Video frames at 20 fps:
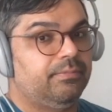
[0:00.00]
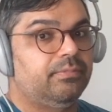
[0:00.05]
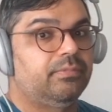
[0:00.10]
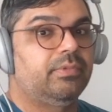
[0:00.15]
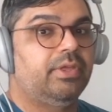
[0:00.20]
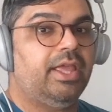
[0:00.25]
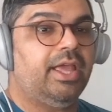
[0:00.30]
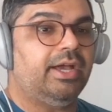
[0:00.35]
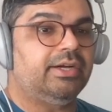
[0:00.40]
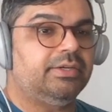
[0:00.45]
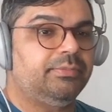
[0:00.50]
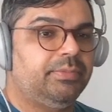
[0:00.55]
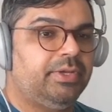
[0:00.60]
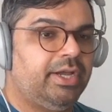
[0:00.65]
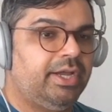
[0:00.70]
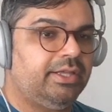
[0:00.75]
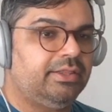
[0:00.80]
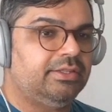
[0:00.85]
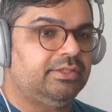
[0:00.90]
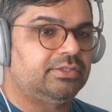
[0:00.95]
Yeah, let me
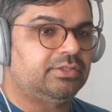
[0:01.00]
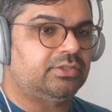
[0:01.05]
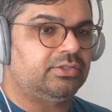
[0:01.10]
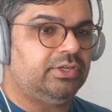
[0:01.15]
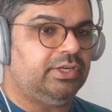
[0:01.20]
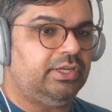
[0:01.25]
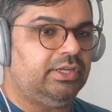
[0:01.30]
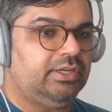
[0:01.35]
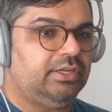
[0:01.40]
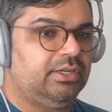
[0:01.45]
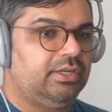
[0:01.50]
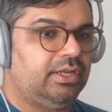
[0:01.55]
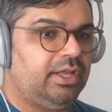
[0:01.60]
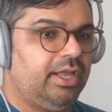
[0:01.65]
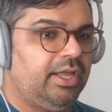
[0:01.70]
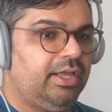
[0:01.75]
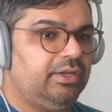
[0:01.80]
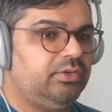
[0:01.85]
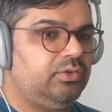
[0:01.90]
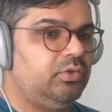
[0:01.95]
hide the screen
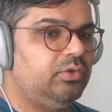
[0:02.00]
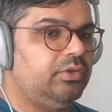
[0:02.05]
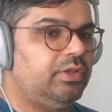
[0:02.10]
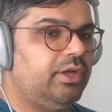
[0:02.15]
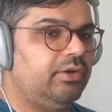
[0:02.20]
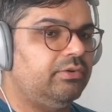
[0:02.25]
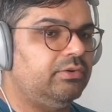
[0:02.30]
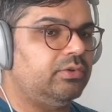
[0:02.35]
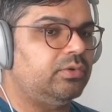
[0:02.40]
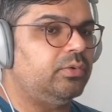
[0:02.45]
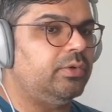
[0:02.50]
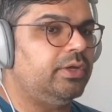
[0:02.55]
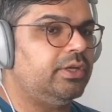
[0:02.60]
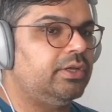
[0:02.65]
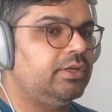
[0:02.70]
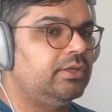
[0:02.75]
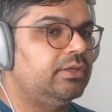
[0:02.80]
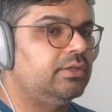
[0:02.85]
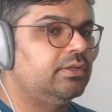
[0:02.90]
and do that real quick.